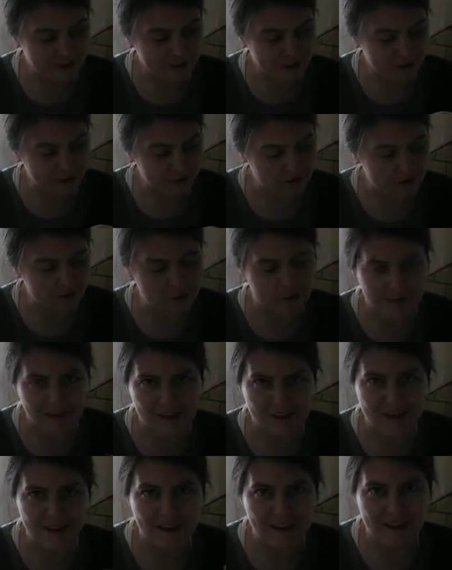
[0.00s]
keep his
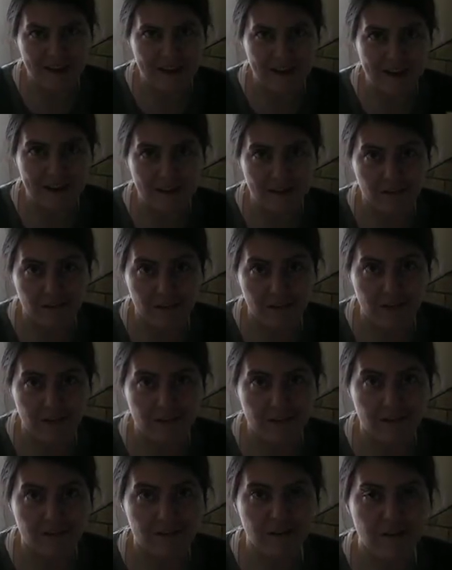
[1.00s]
money in his hands.
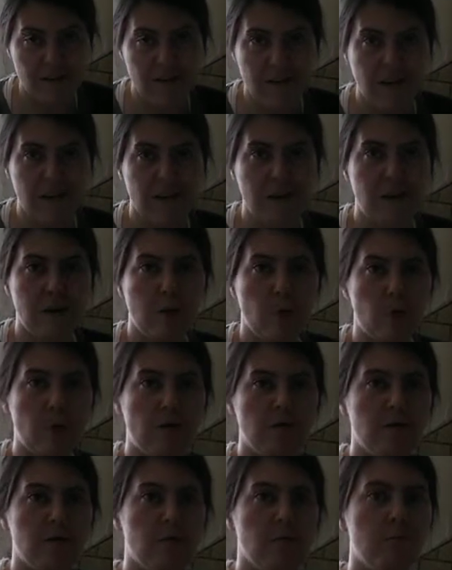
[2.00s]
He
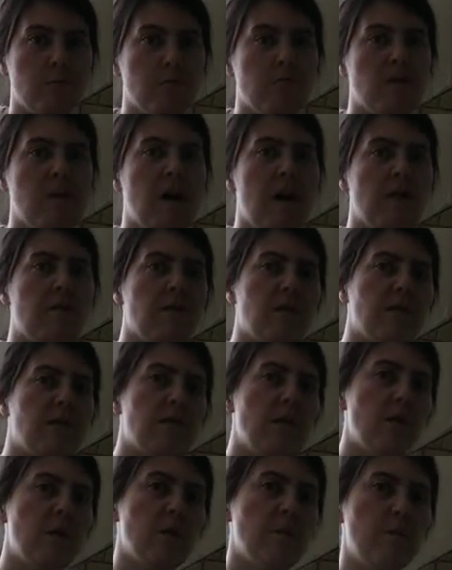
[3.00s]
wants to behave in a
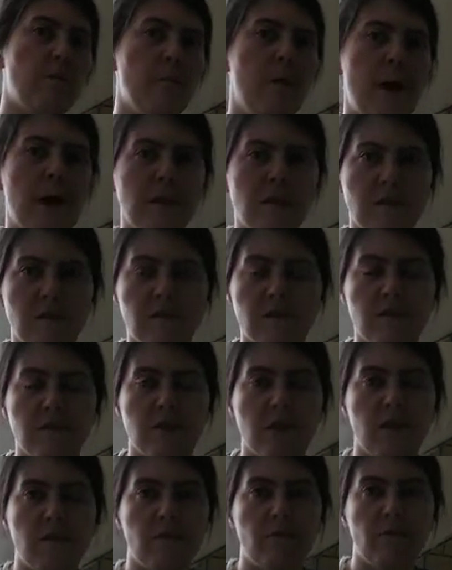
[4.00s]
very balanced
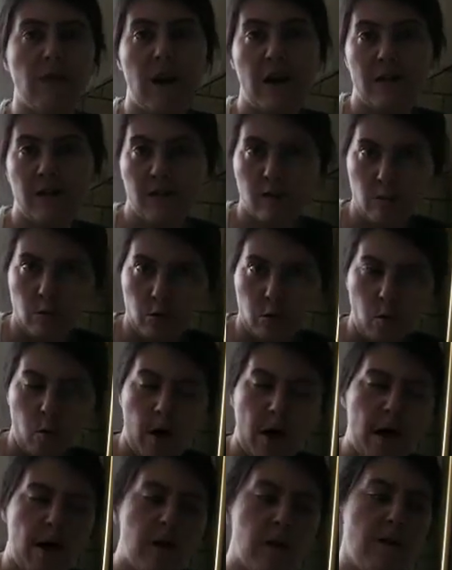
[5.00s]
and flexible
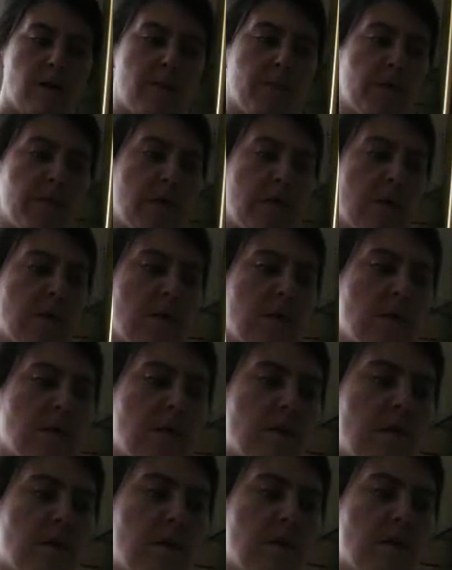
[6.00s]
way.
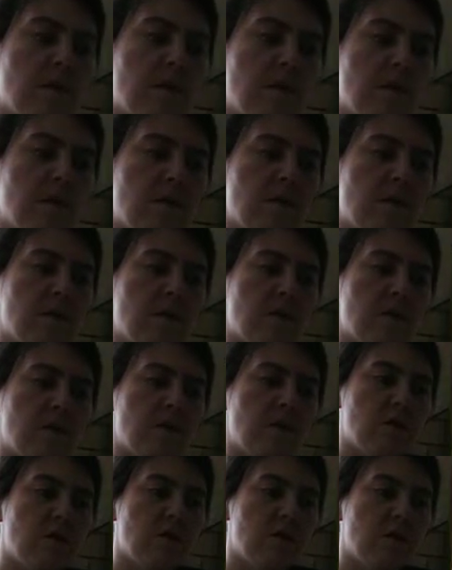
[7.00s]
Uh,
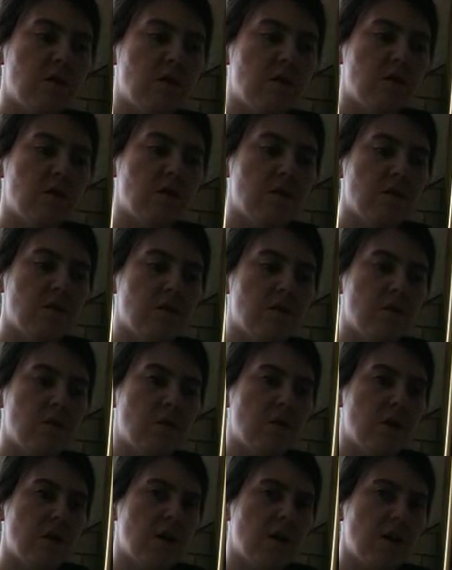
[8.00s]

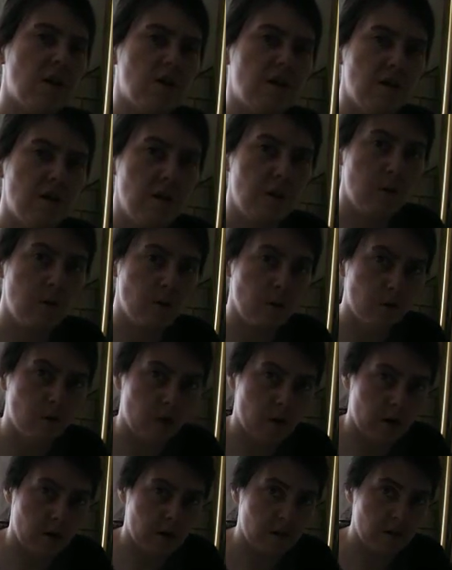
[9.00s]
assuring that he will
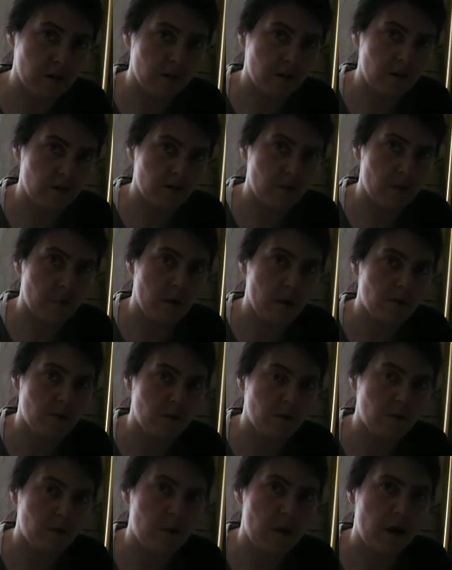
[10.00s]
win this,
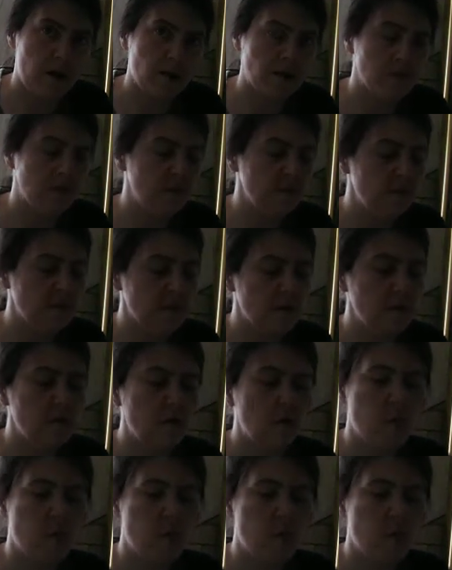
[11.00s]
this battle. This can be